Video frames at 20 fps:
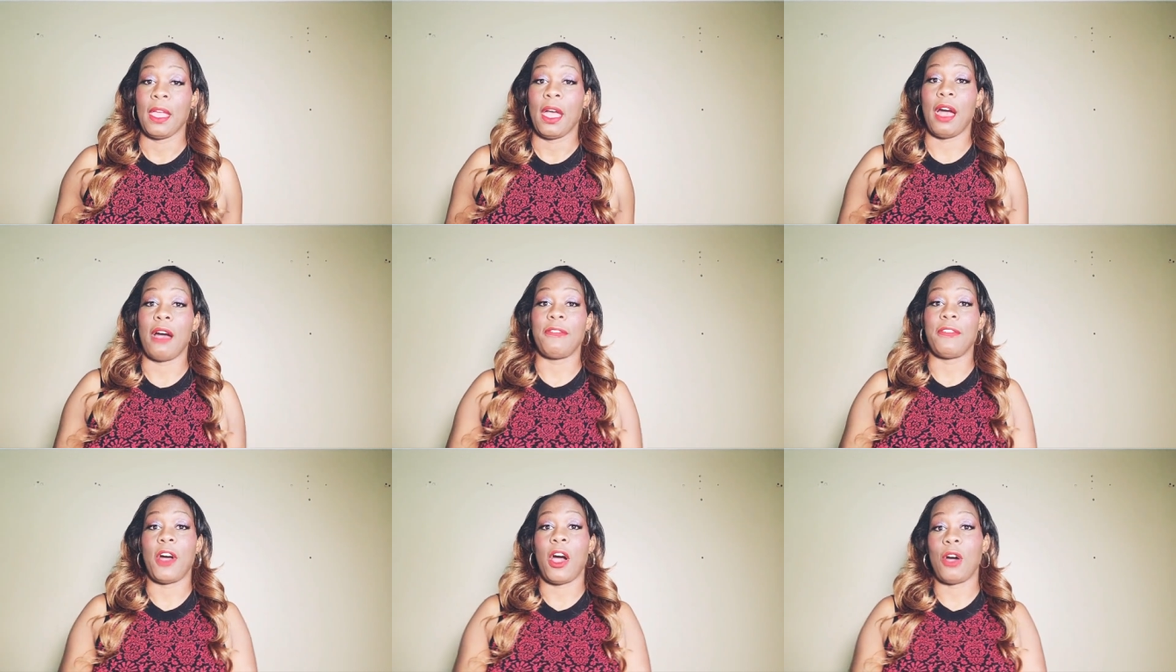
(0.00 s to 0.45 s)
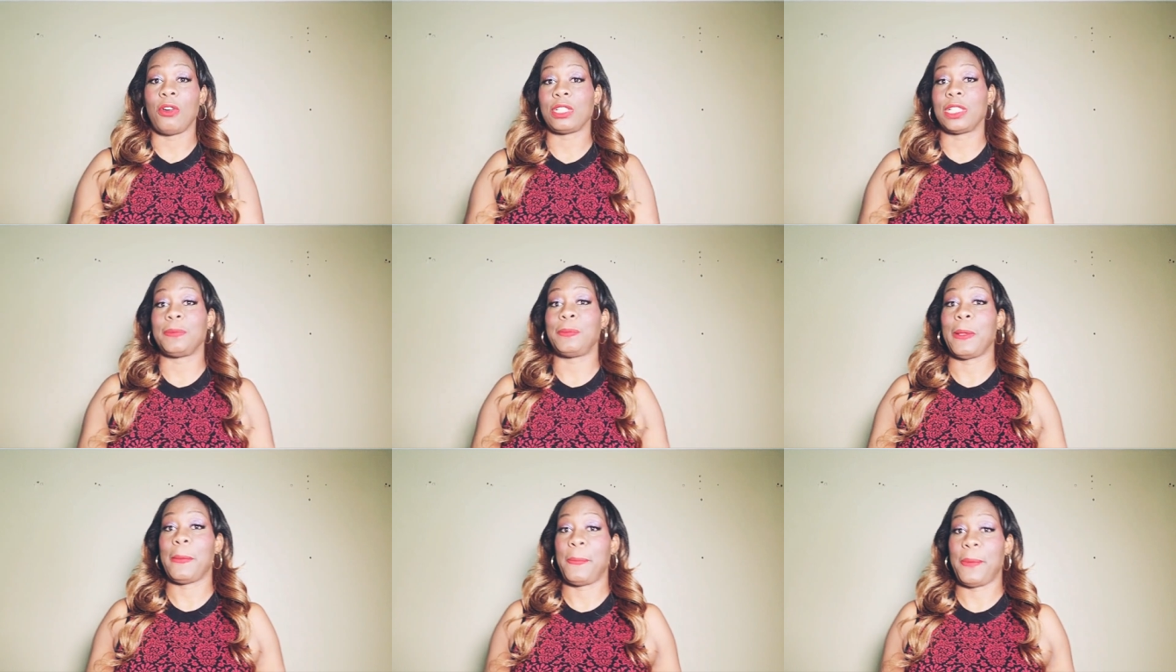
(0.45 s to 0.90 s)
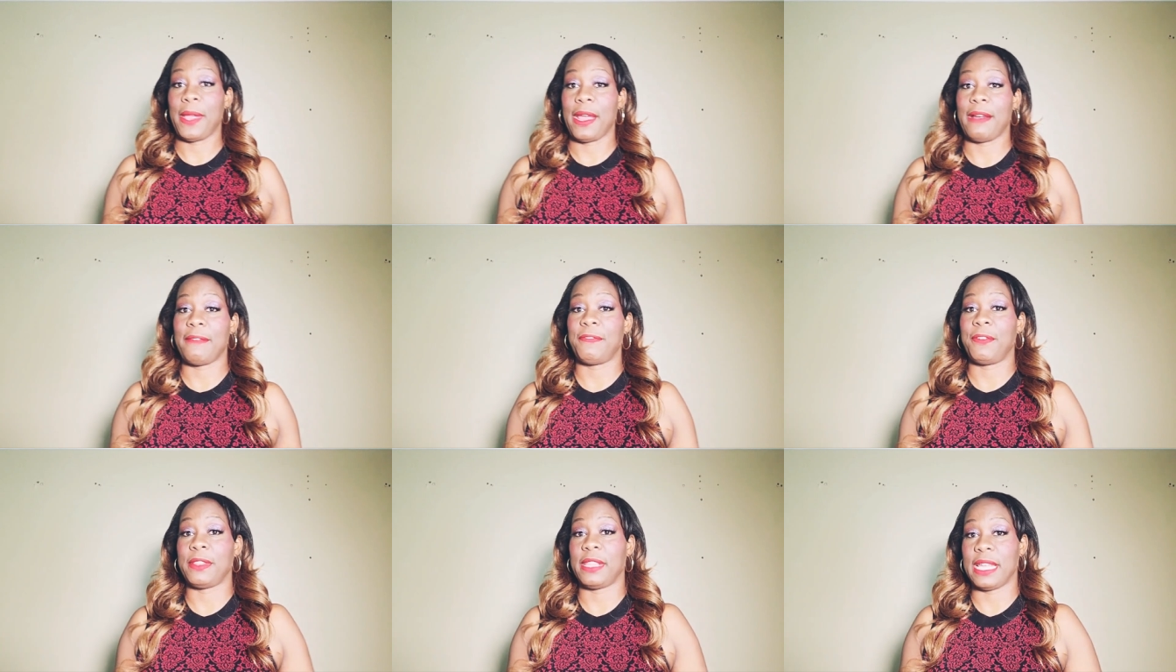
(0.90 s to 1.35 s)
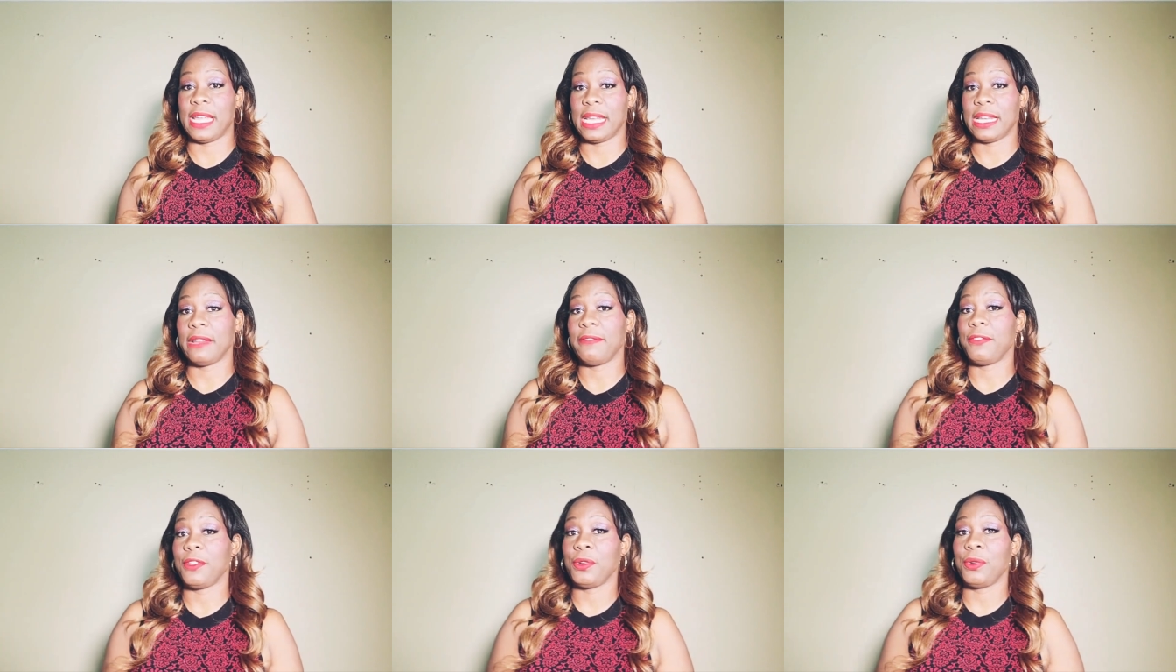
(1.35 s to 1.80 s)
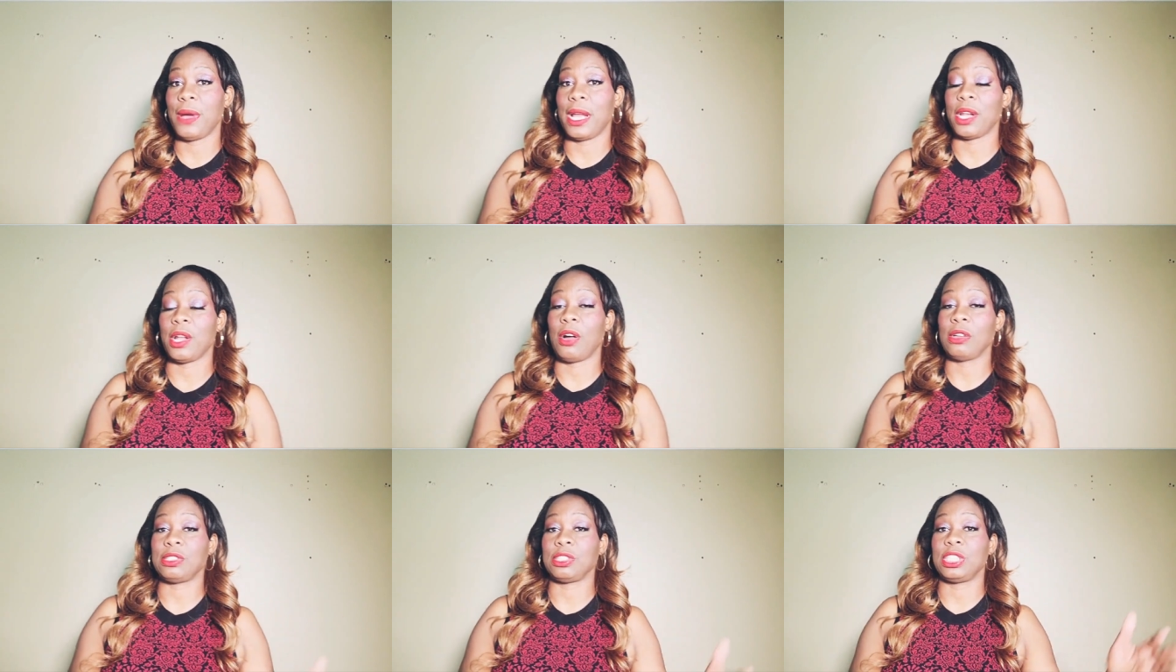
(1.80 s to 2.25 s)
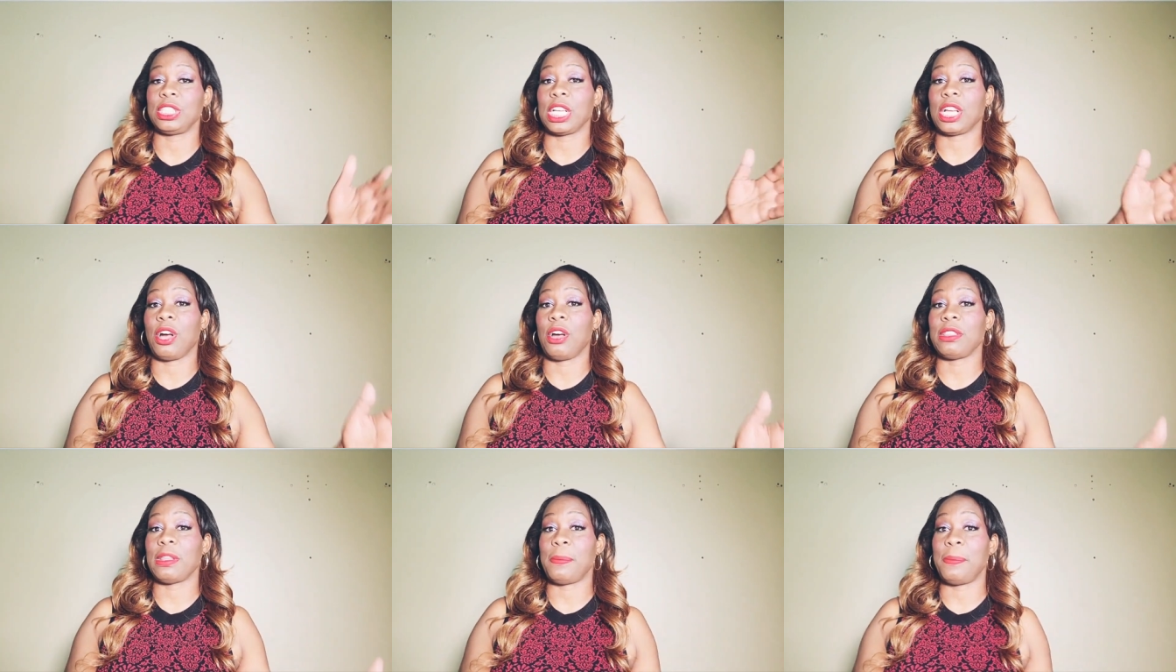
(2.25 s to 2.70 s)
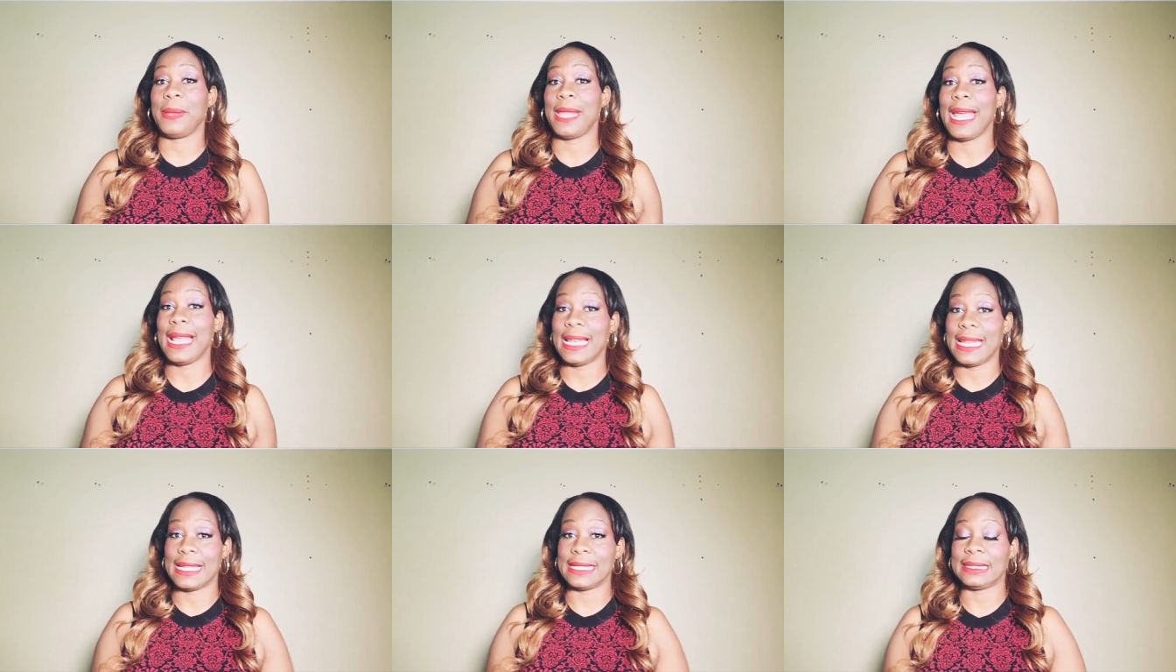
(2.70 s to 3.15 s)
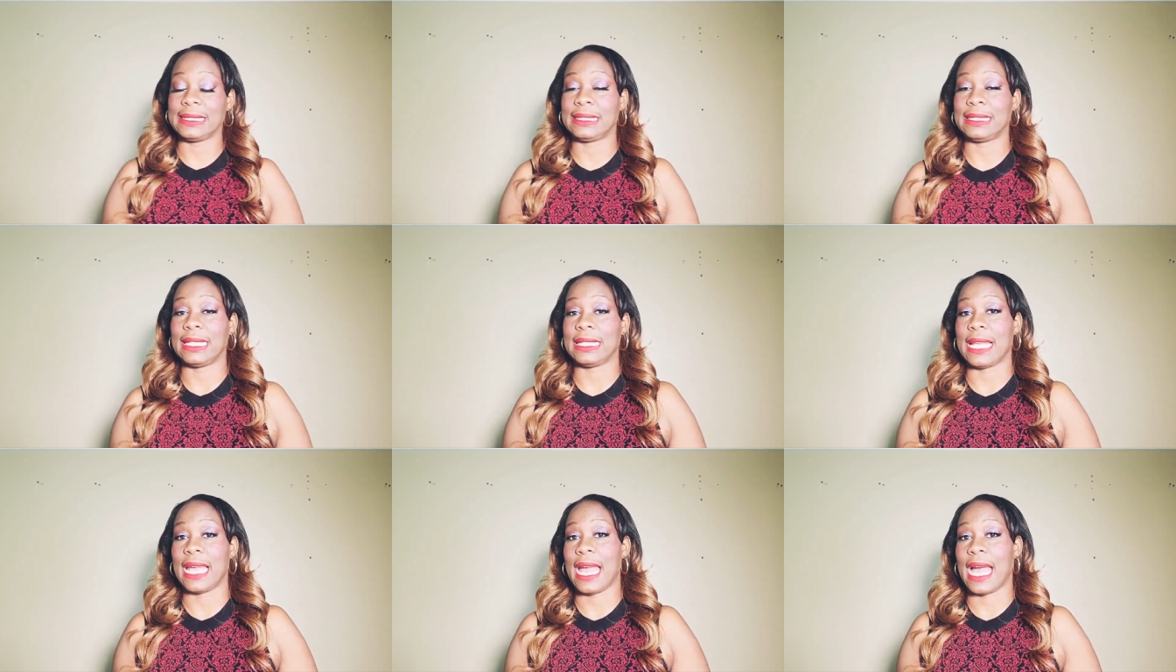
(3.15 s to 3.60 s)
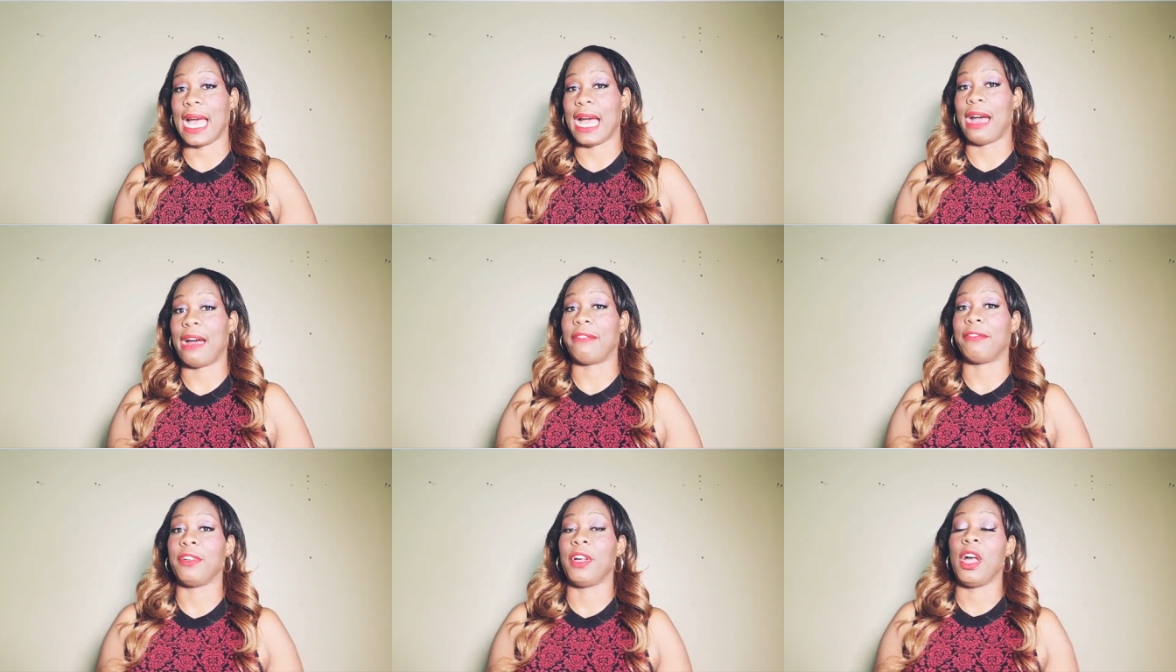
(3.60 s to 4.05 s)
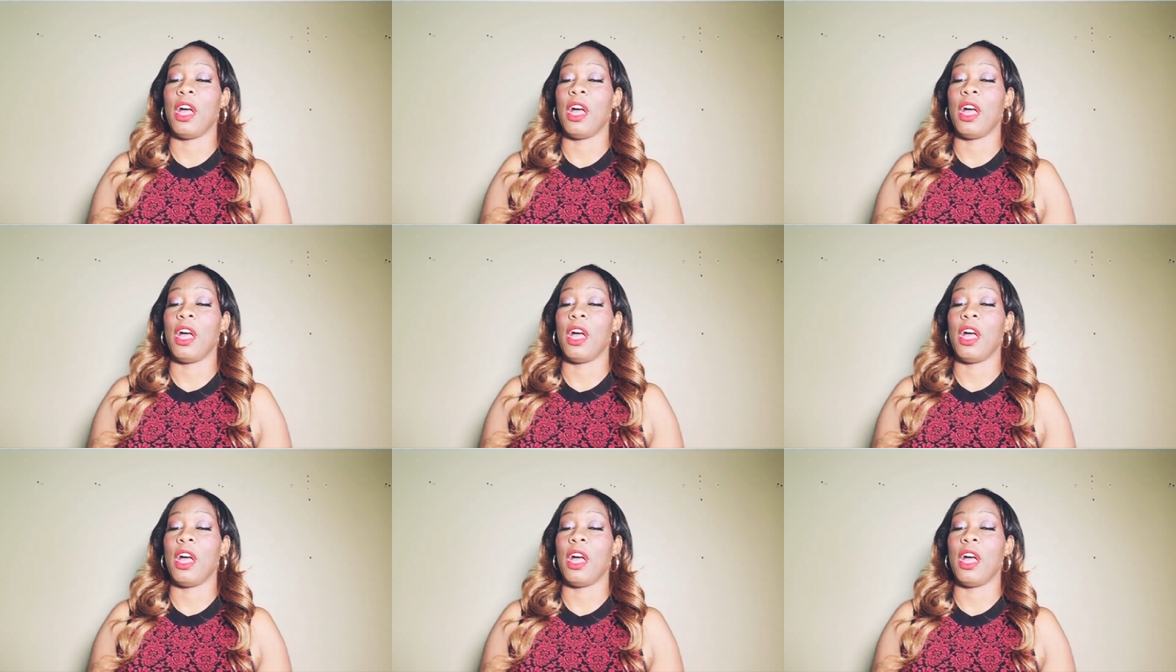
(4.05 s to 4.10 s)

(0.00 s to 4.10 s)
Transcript: of how to prepare for the interview and also check out the playlist that I have